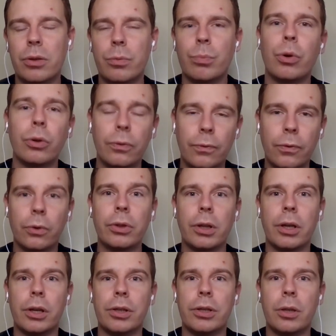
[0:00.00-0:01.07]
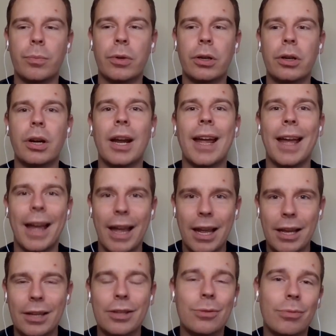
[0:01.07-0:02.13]
both for the customer
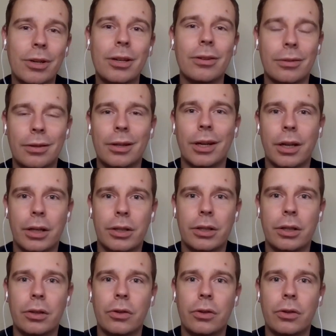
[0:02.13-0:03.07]
as well as the